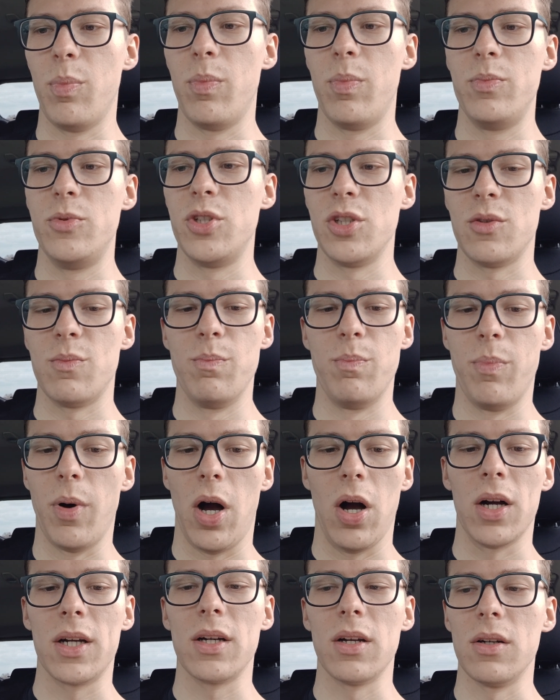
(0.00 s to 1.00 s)

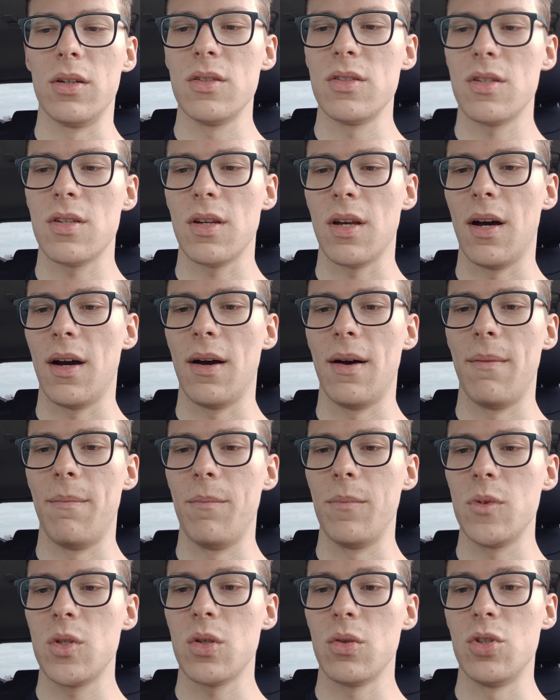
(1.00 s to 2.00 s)

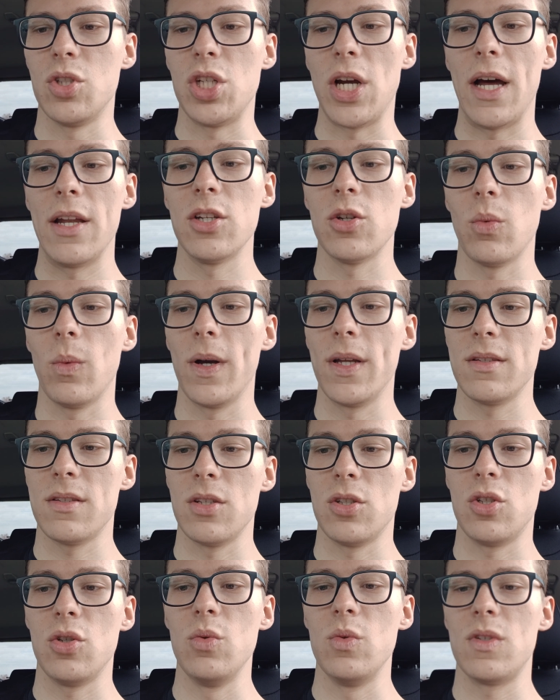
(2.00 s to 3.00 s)
bonkers. So John DeWitt's
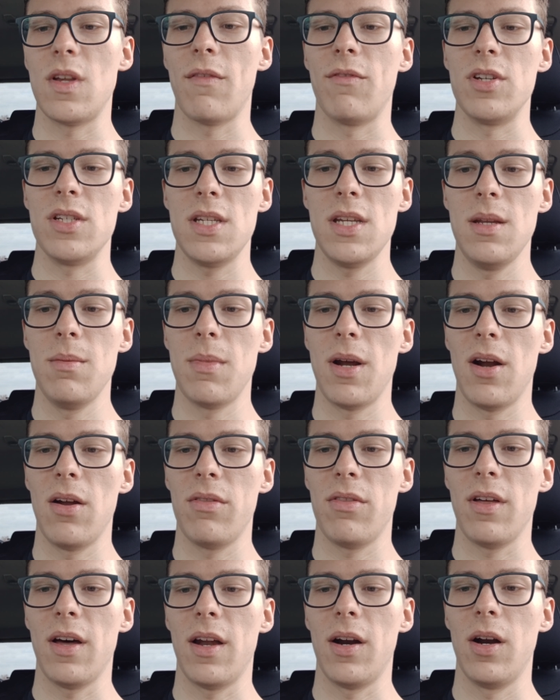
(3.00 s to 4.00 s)
a 2:17
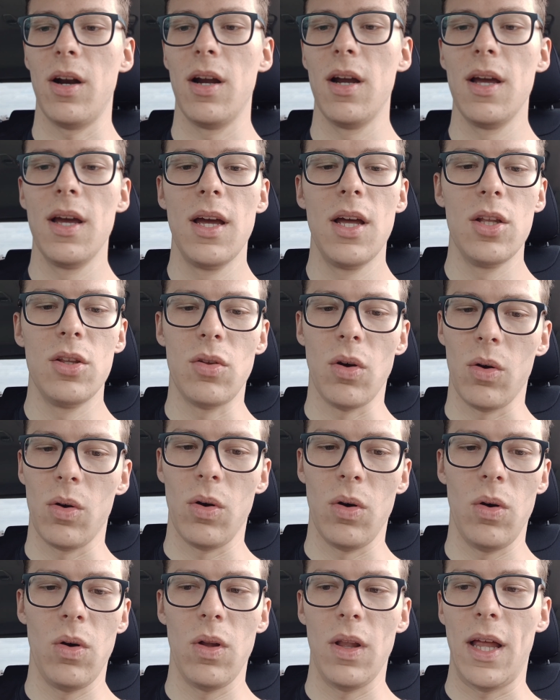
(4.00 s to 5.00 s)
marathoner. Don't
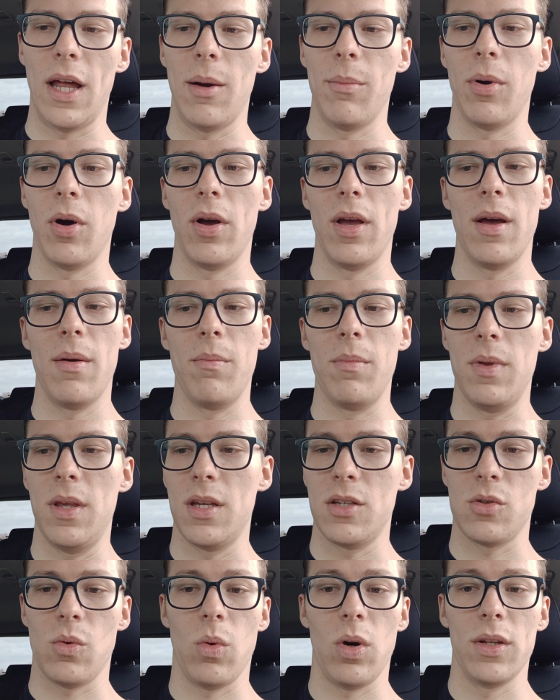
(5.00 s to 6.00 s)
know a whole lot about him. He
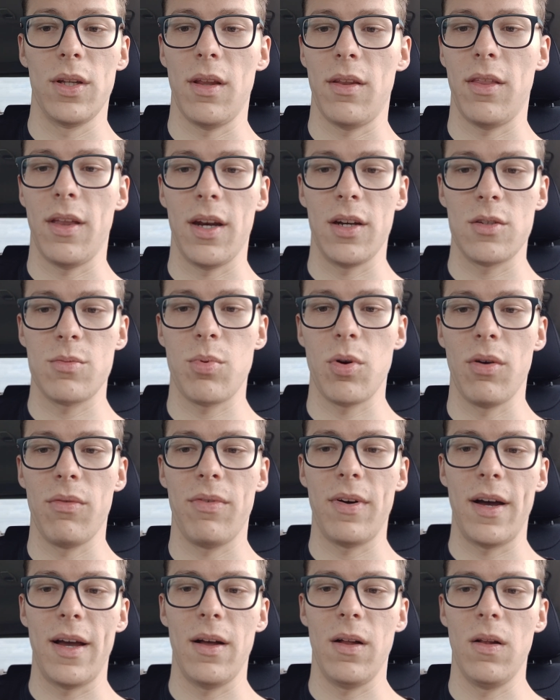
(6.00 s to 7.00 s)
has a World Athletics
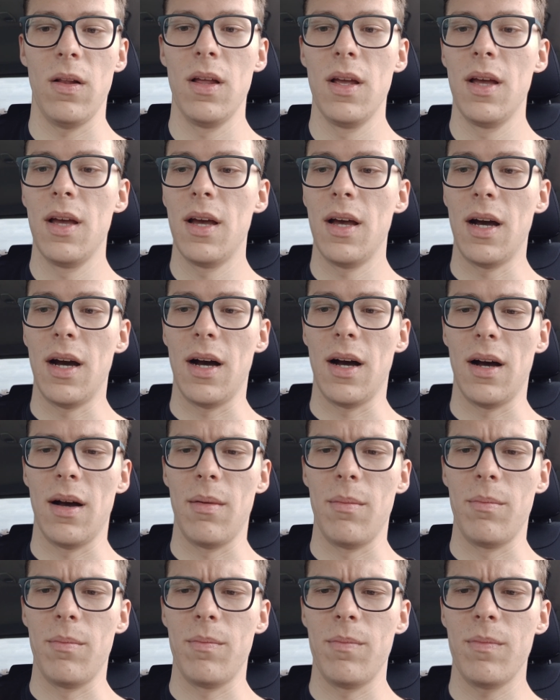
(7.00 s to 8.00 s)
profile.
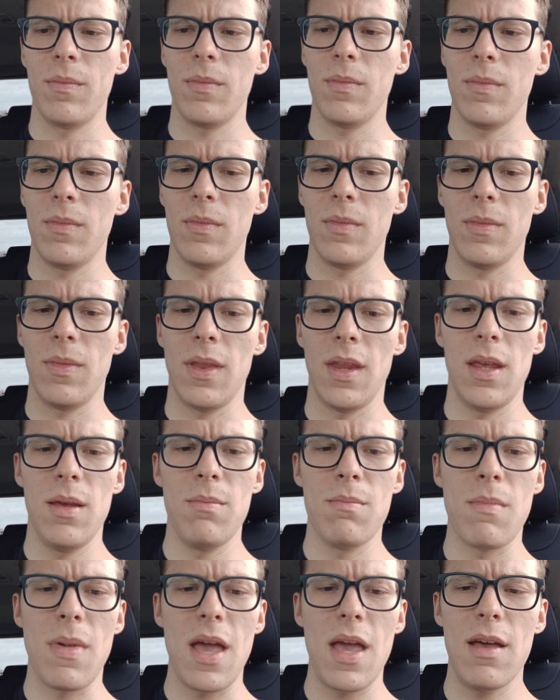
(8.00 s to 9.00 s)
He
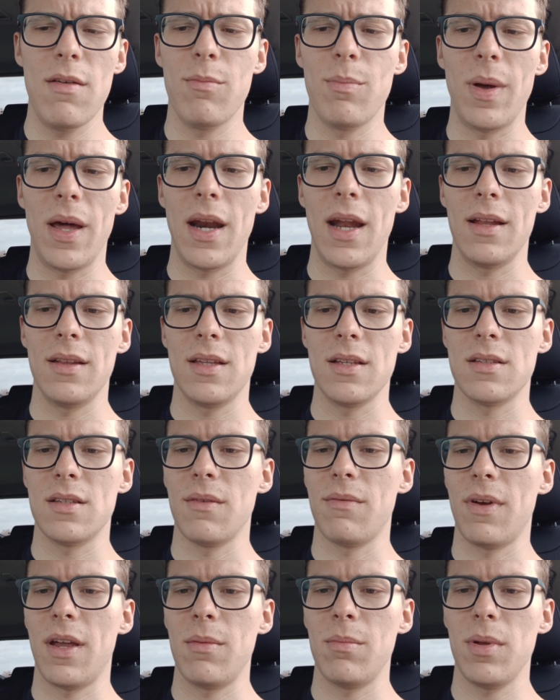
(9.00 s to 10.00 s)
may have been at this
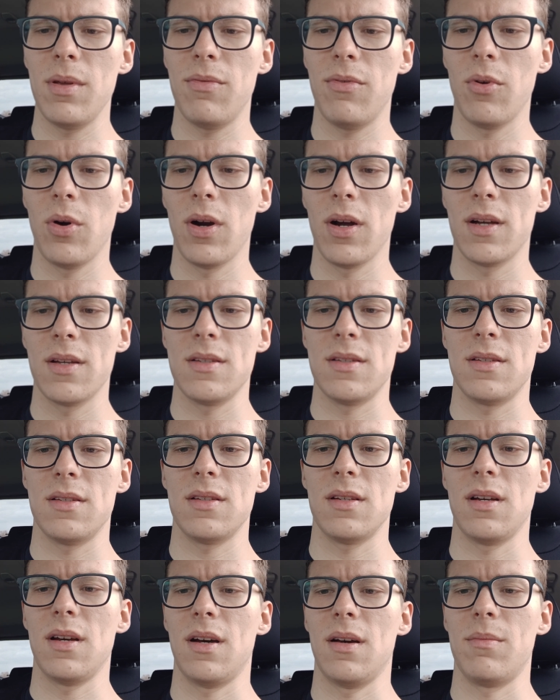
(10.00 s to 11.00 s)
event before because
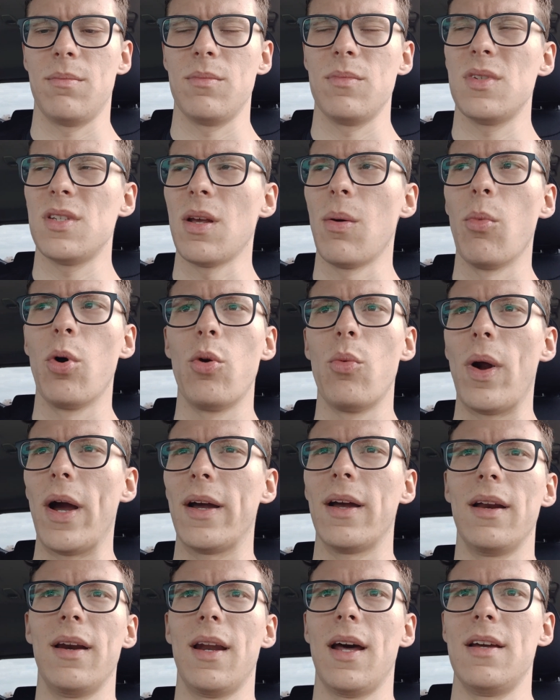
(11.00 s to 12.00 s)
someone
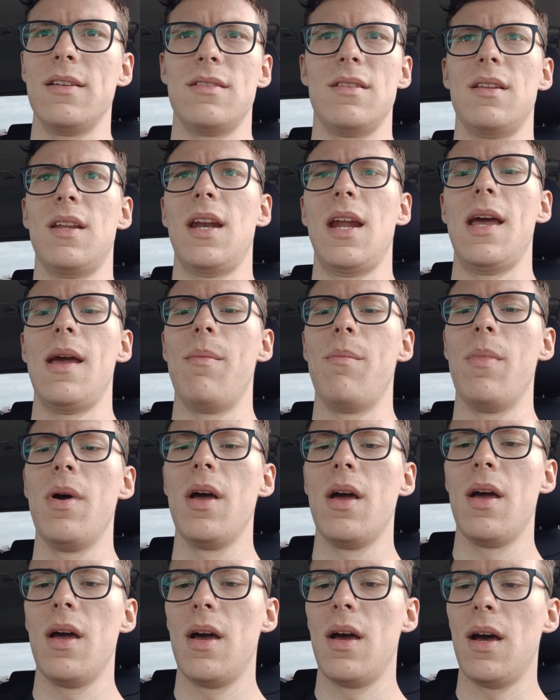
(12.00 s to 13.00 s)
recognized the name,
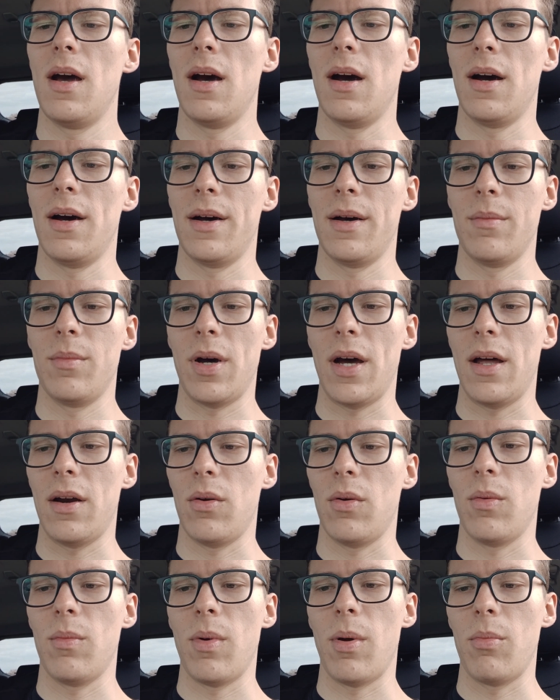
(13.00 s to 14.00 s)
but I
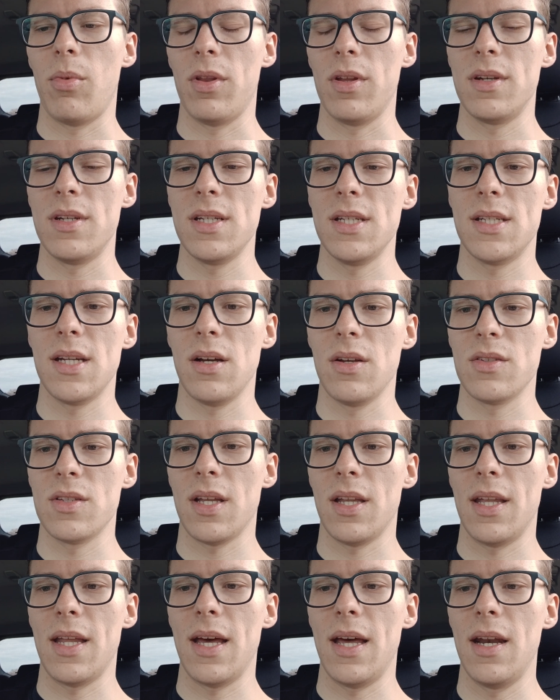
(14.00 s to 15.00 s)
don't remember the details
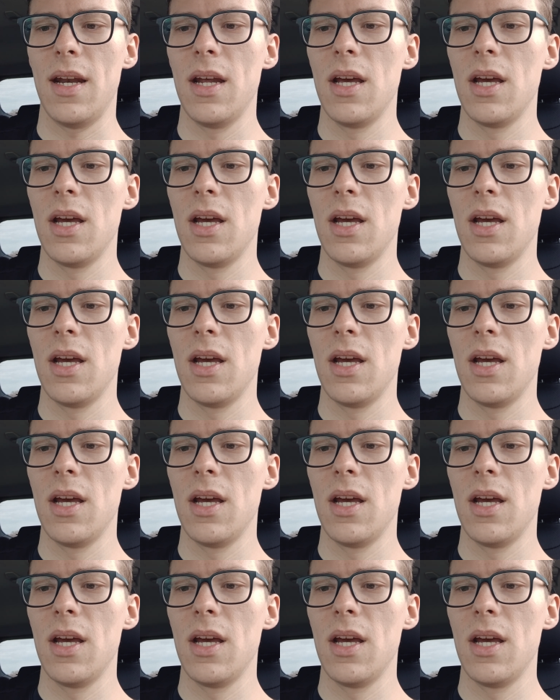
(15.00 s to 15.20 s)
on that.